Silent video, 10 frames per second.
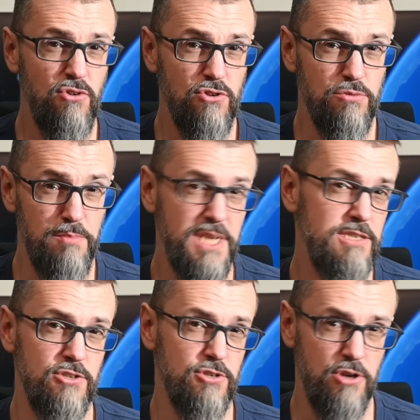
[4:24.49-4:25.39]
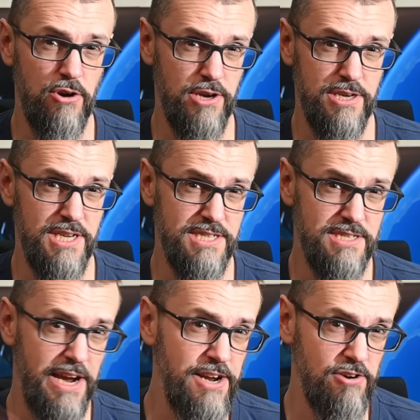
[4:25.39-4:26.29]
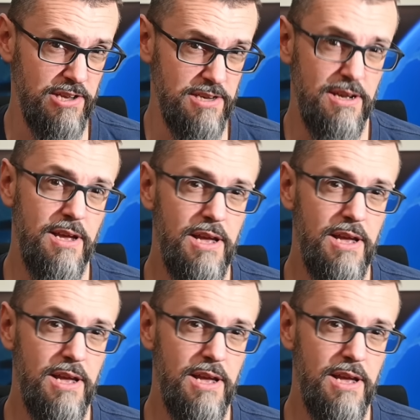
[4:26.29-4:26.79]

you could miss your target entirely.